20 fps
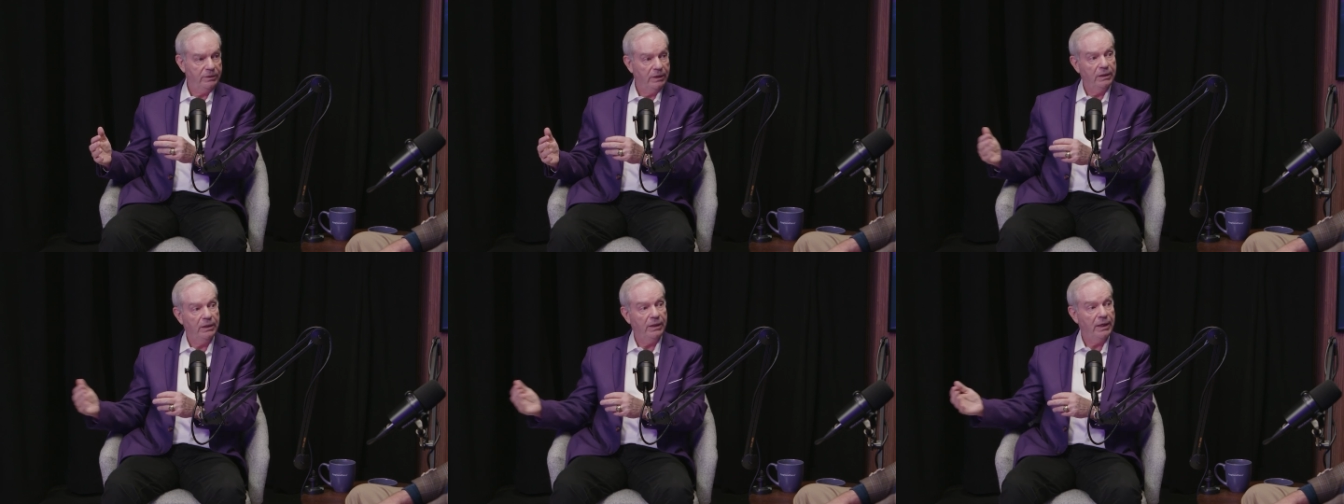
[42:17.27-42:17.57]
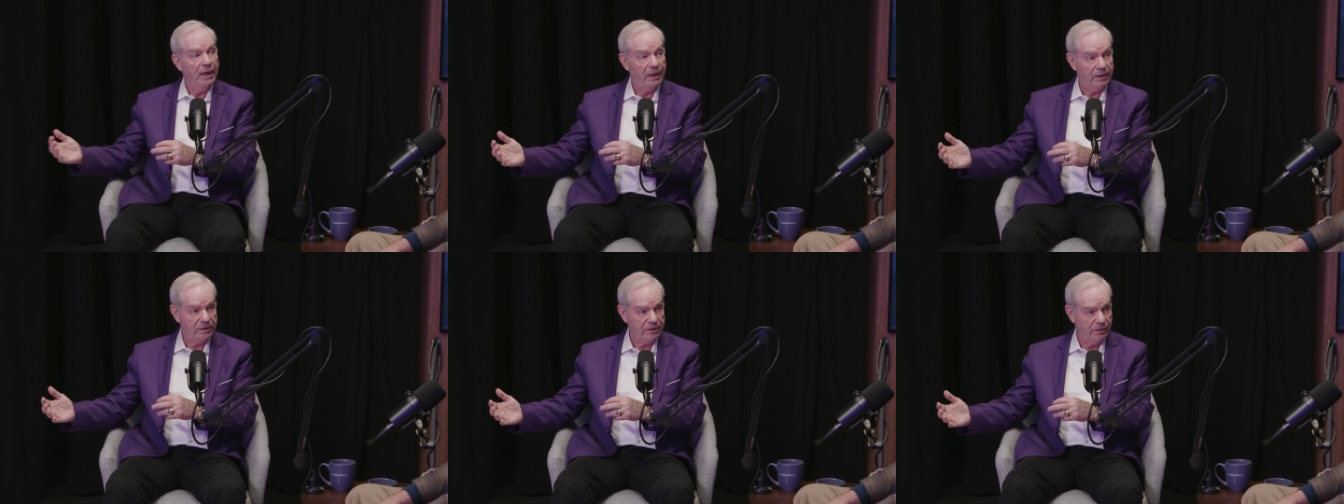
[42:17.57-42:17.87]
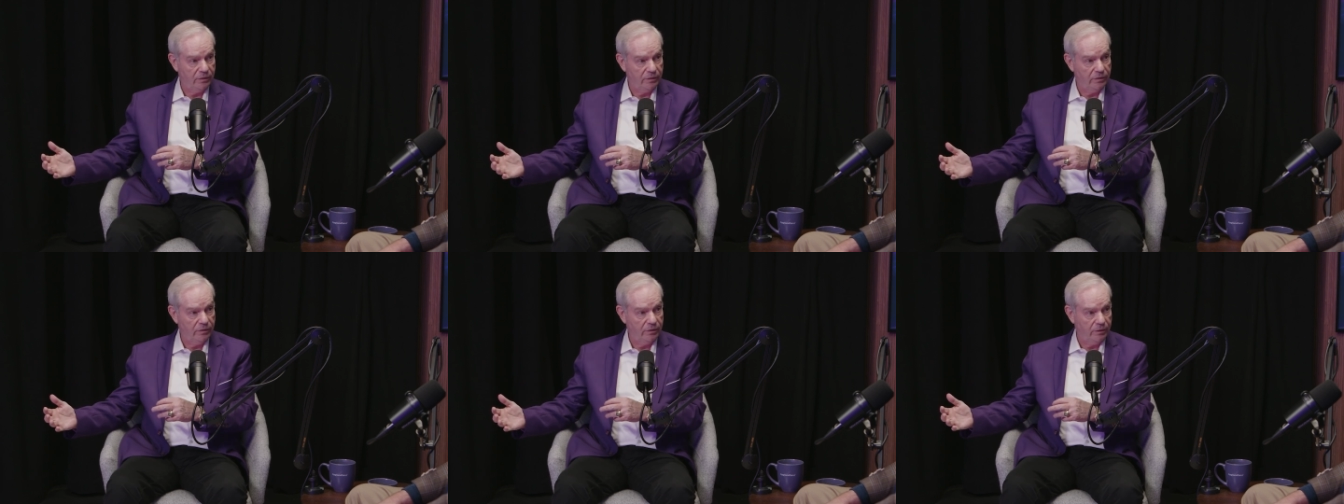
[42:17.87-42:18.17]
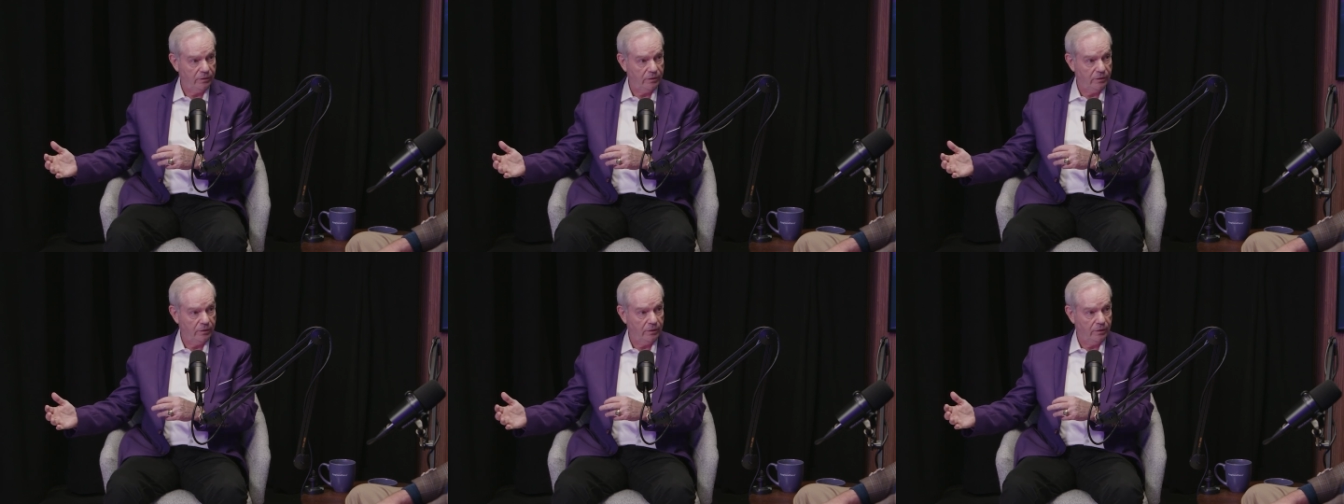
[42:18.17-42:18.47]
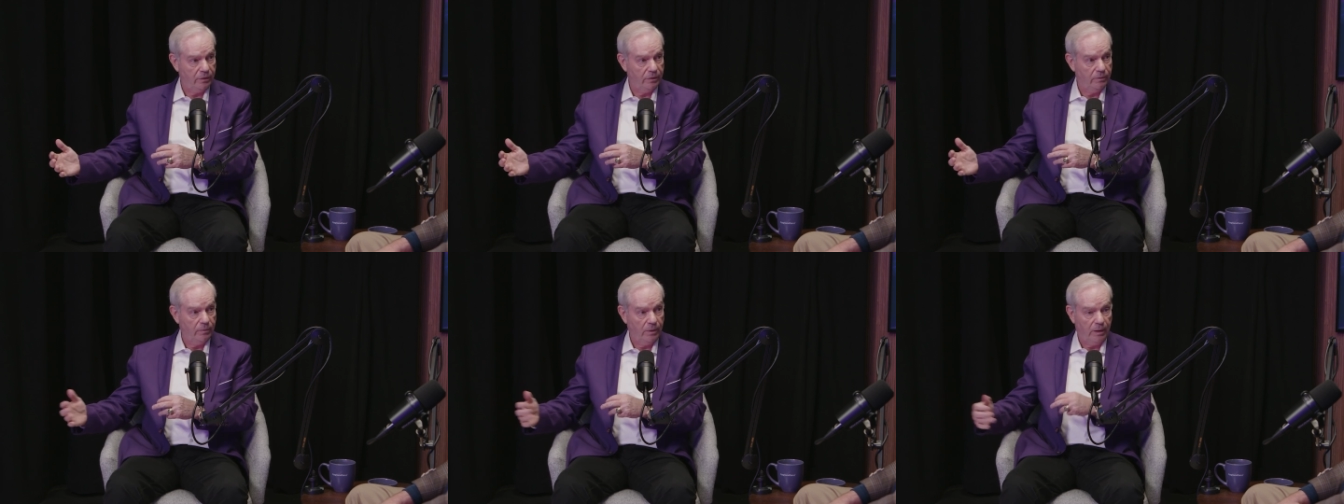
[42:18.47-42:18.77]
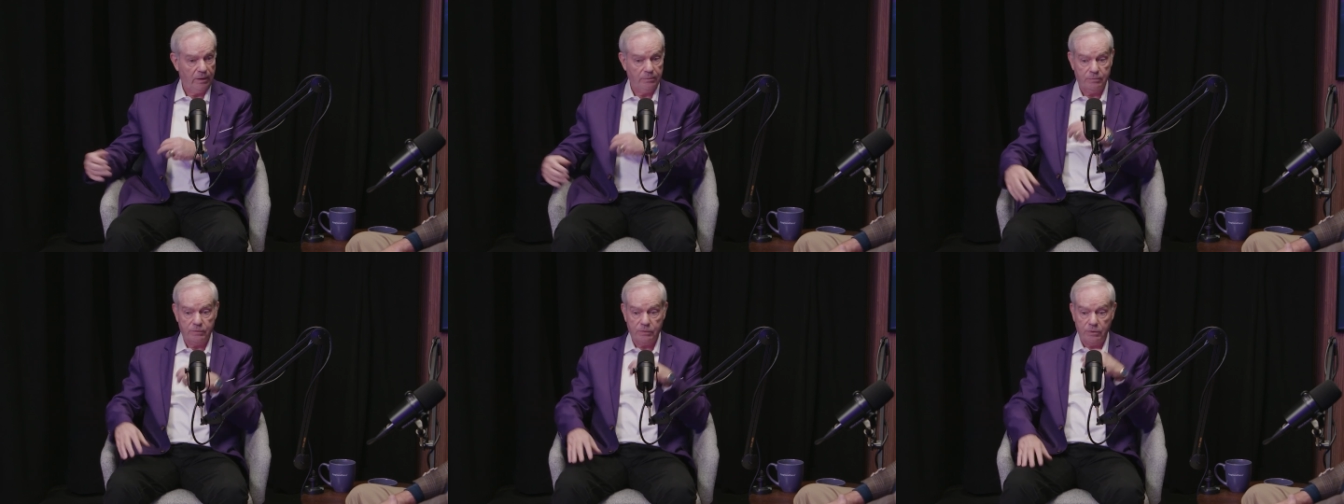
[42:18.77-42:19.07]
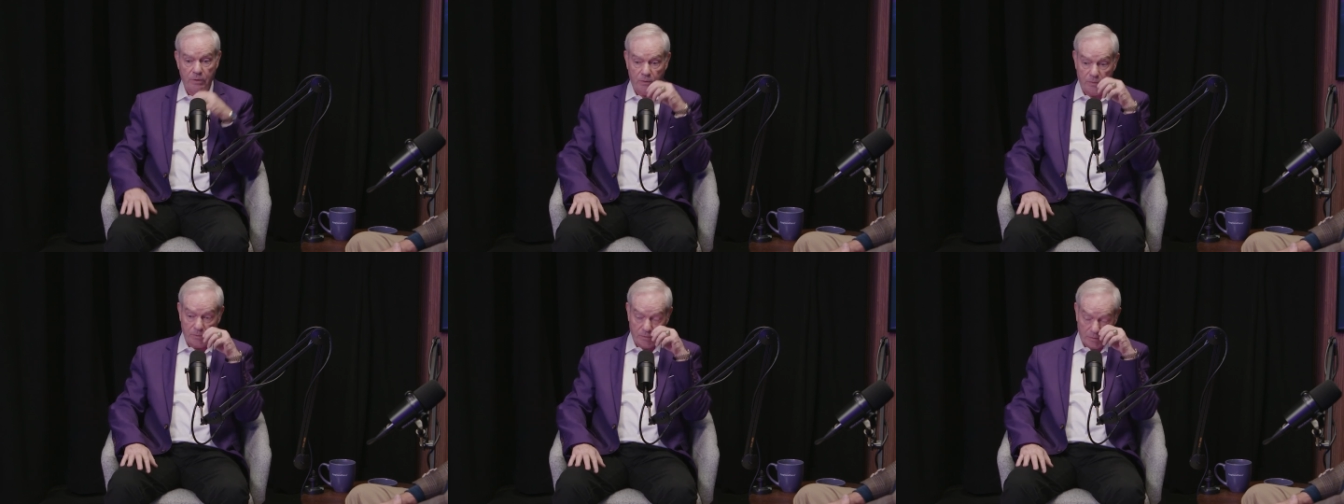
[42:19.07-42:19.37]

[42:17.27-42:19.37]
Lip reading: then an accident could occur, right? So